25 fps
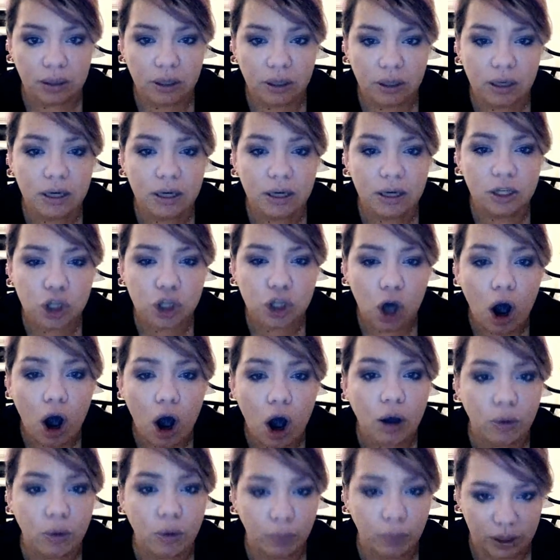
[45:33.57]
They're going to
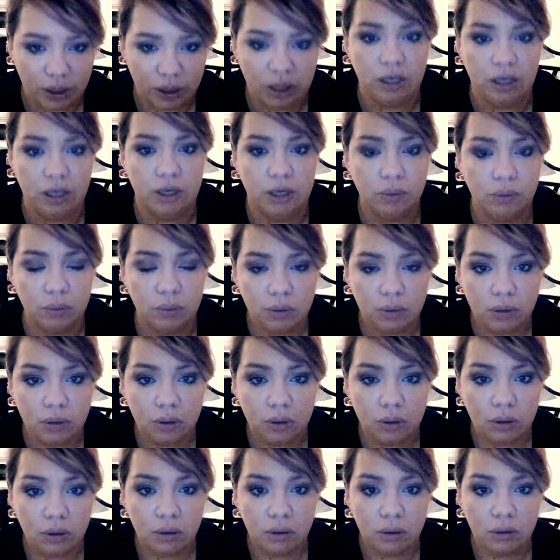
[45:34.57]
talk with you.
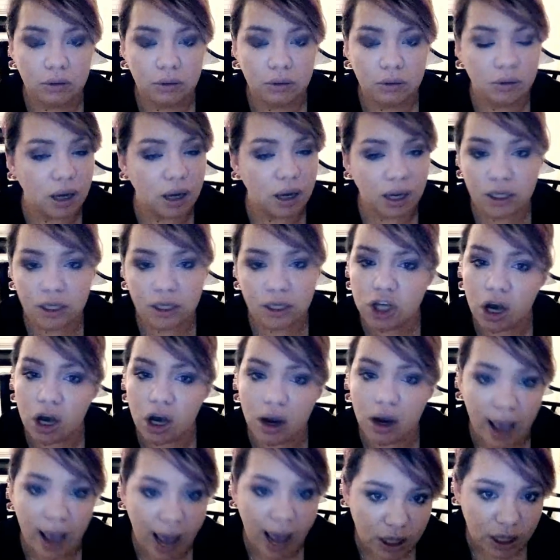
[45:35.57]
They're not going to
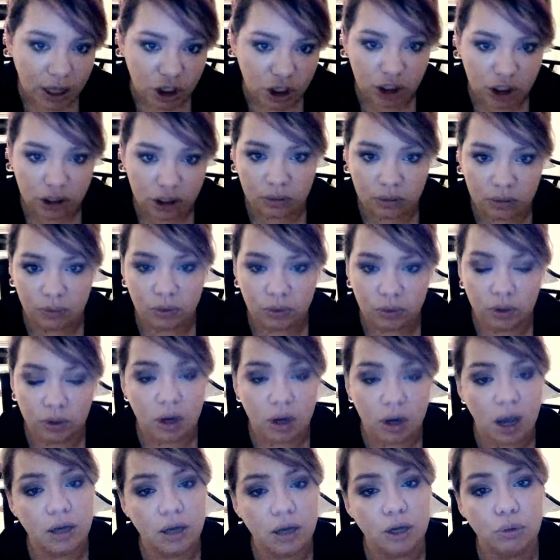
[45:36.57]
talk at you. They're
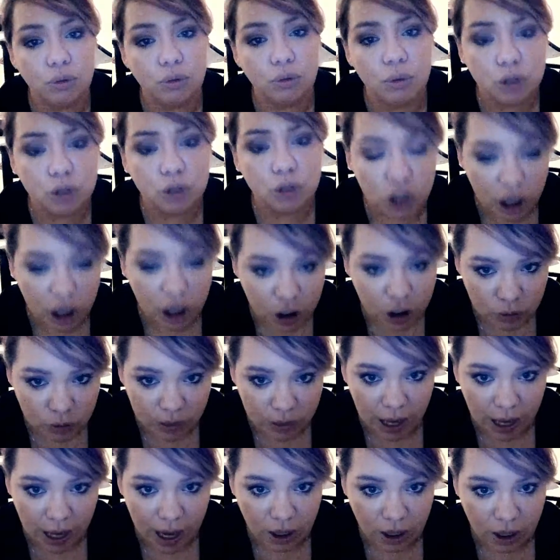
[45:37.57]
not going to throw
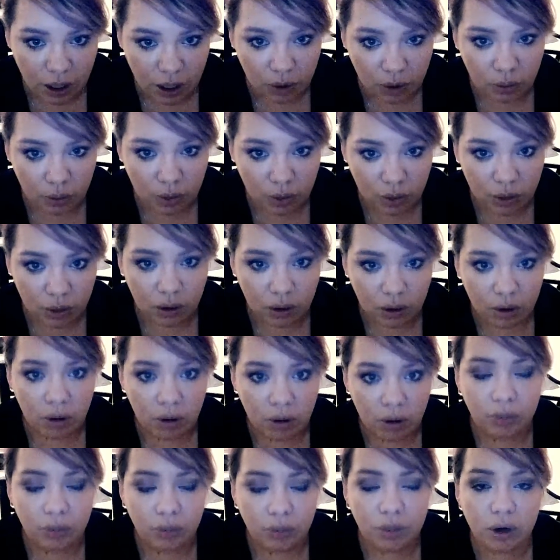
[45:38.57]
judgment at you.
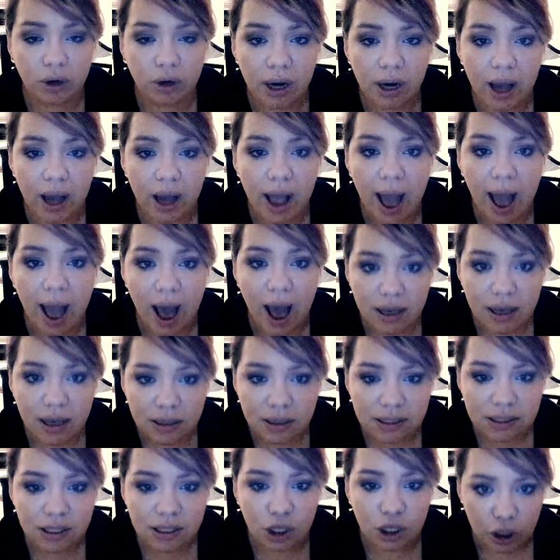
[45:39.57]
They're going to
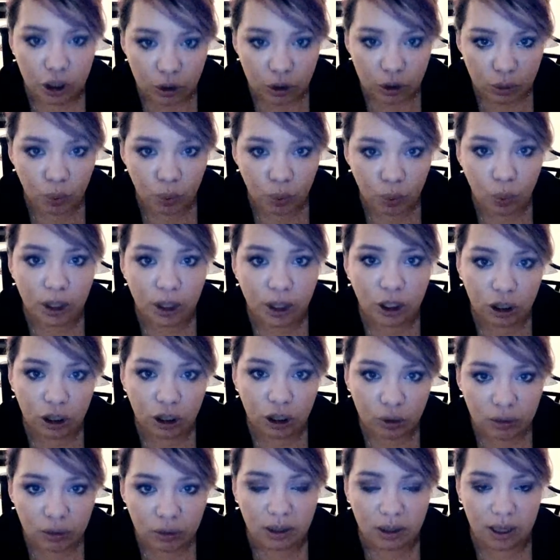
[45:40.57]
ask you what
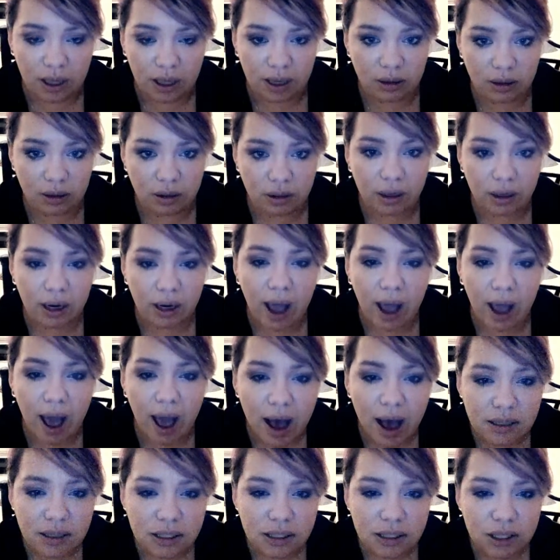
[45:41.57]
you think. They're going to
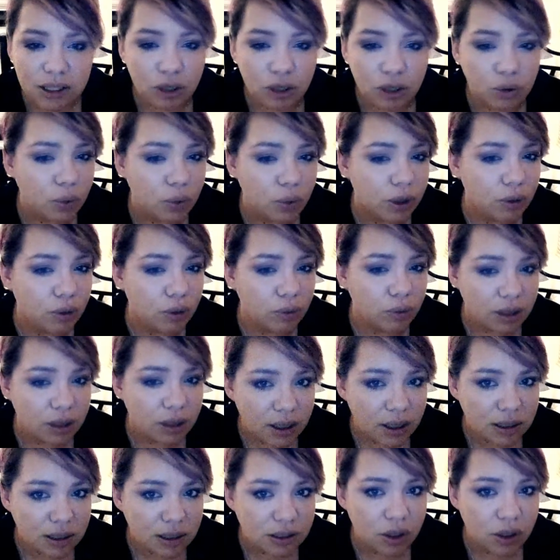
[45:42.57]
ask you what you
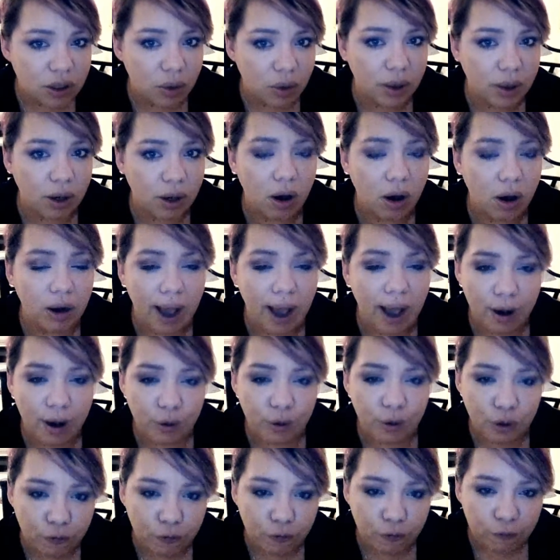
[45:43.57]
think is going on,
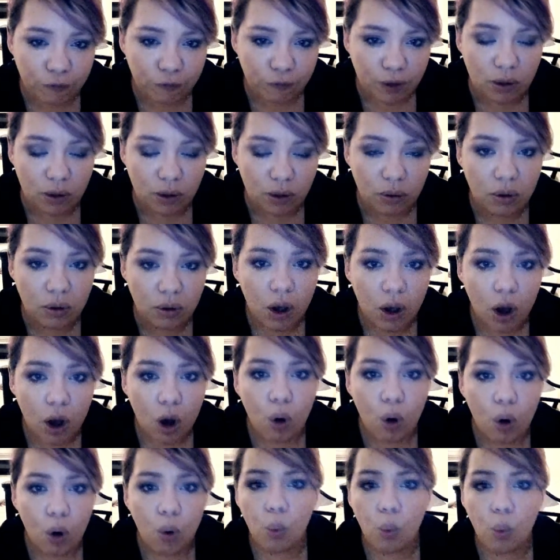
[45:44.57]
how you feel,
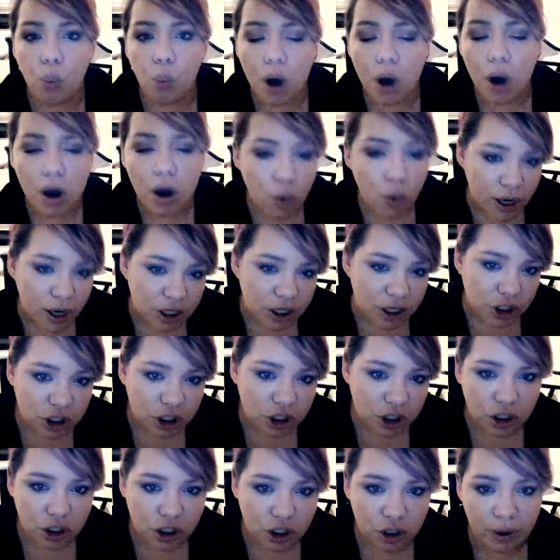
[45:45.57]
what
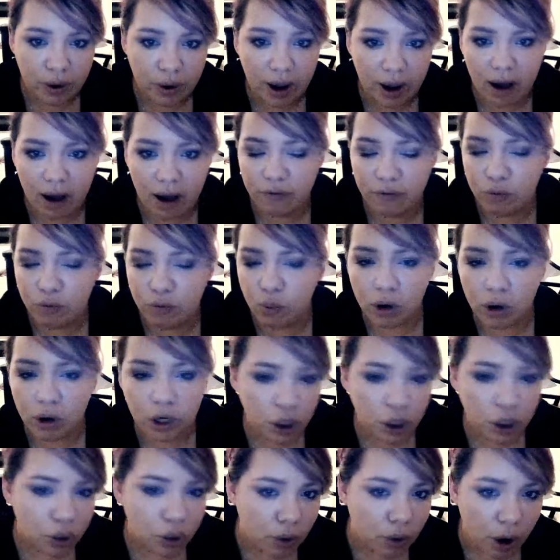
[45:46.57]
questions you have, what are
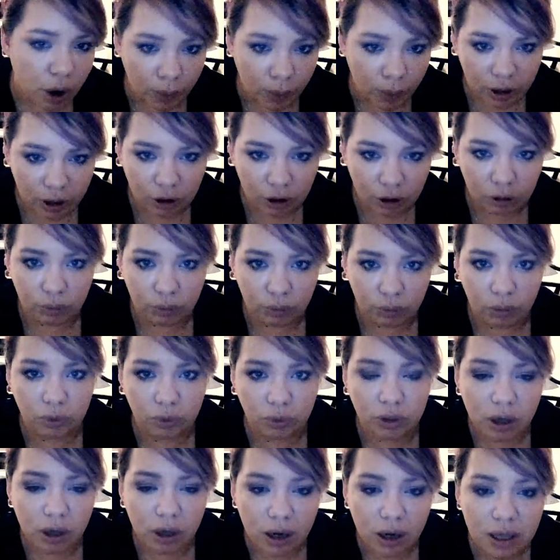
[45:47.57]
you going through.
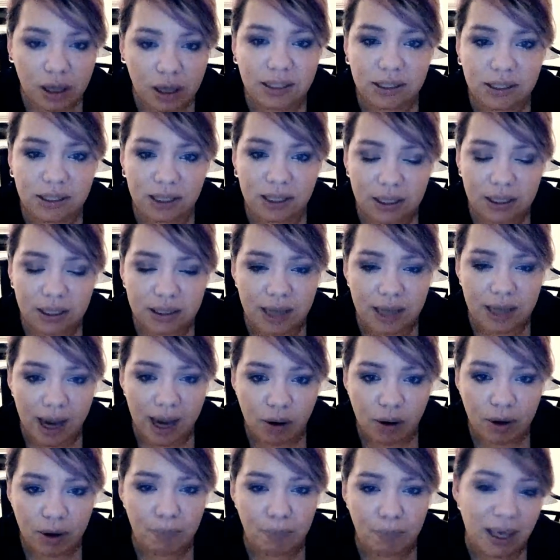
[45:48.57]
They're going to sit
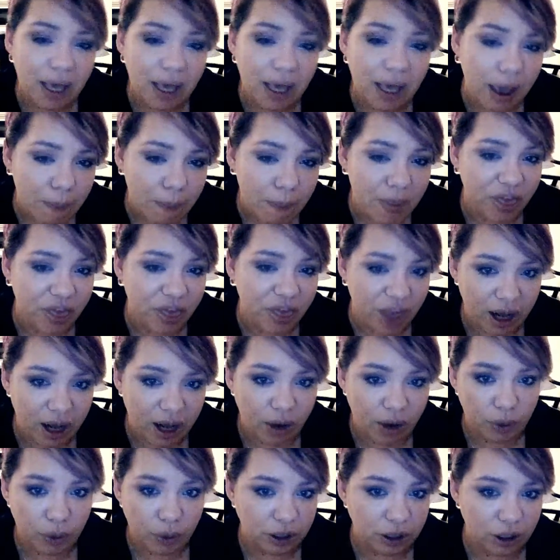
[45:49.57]
down and be
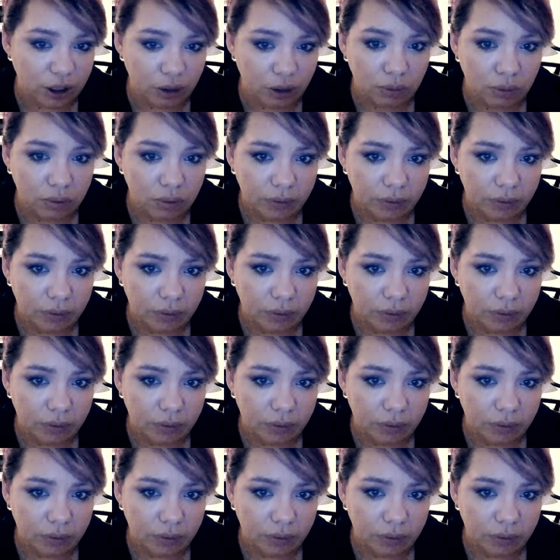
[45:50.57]
empathetic with you.